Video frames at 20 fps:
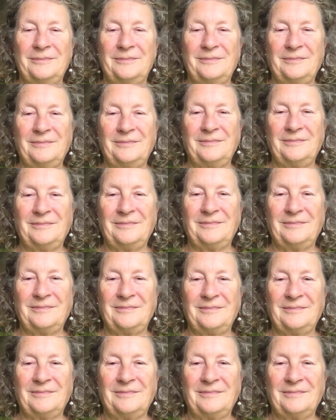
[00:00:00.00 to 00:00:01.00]

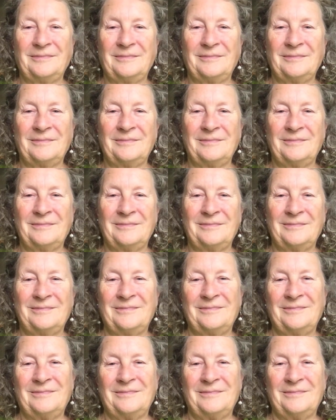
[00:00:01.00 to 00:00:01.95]
No one is speaking in this clip.